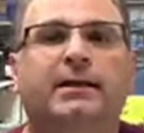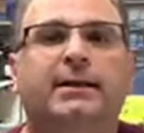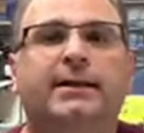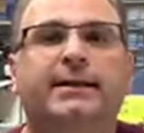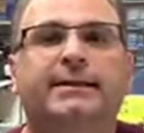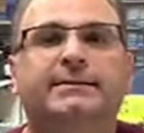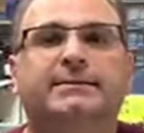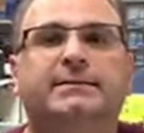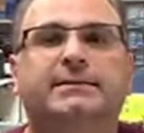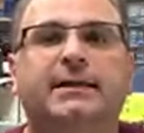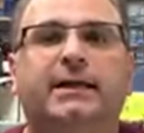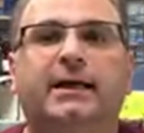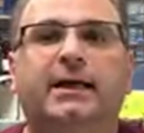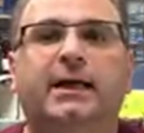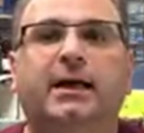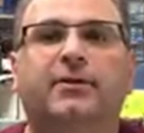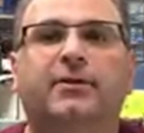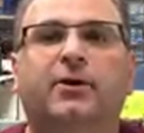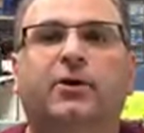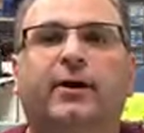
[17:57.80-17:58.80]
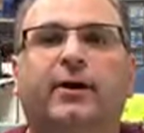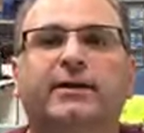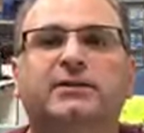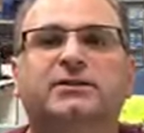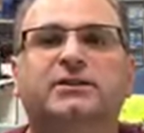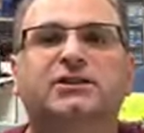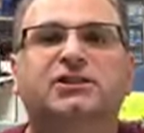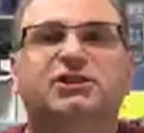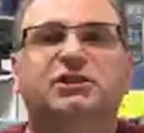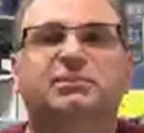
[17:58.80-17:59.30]
Let's see, any other
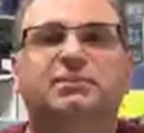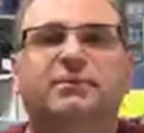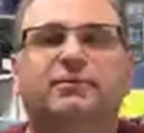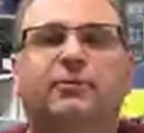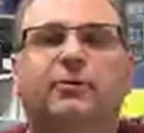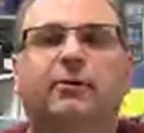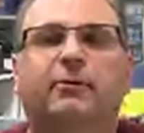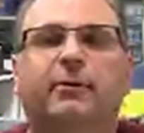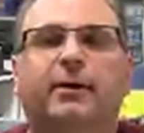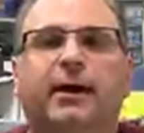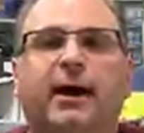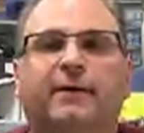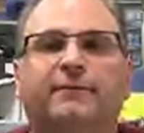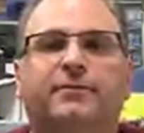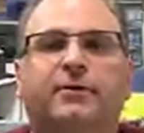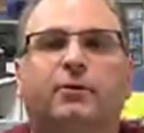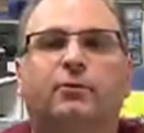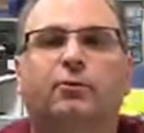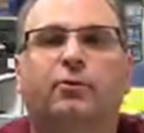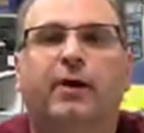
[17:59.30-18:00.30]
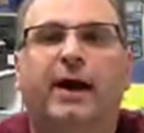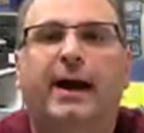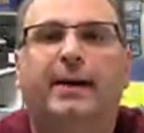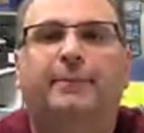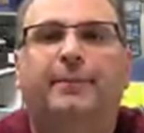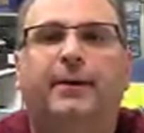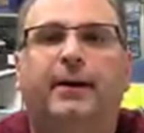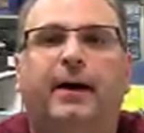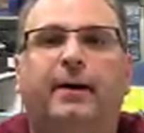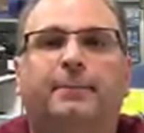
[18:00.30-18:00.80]
questions just before we have to
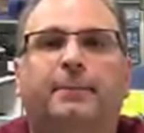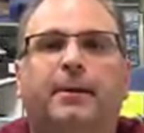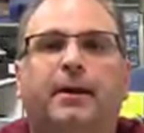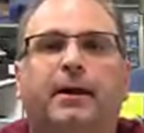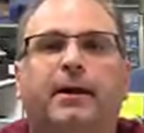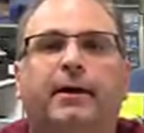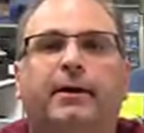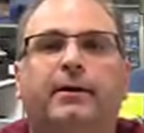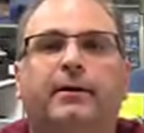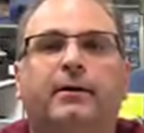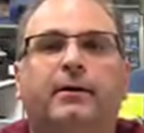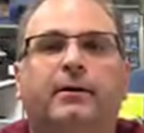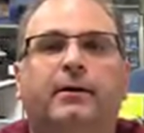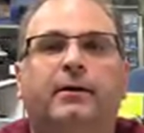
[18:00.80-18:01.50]
wrap it up here?